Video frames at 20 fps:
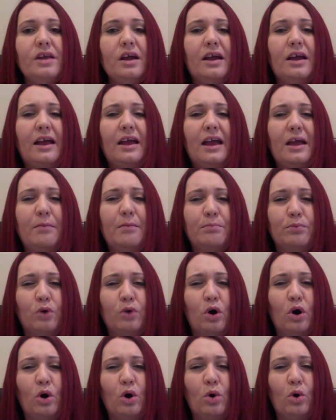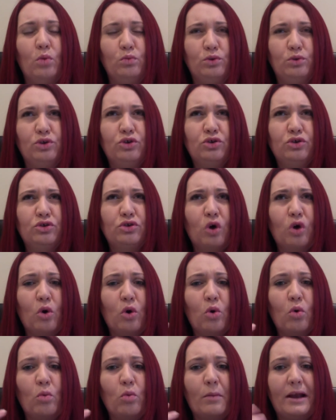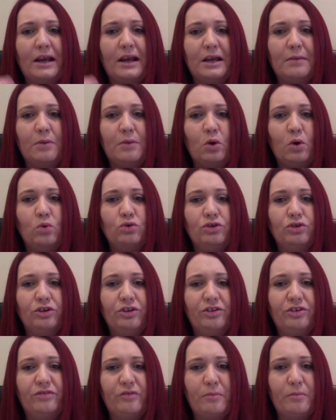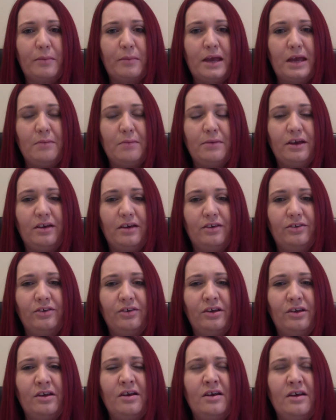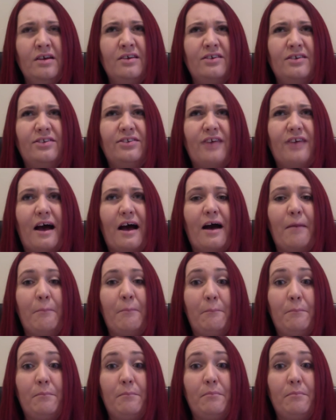It brought home so many emotions for me because Sam,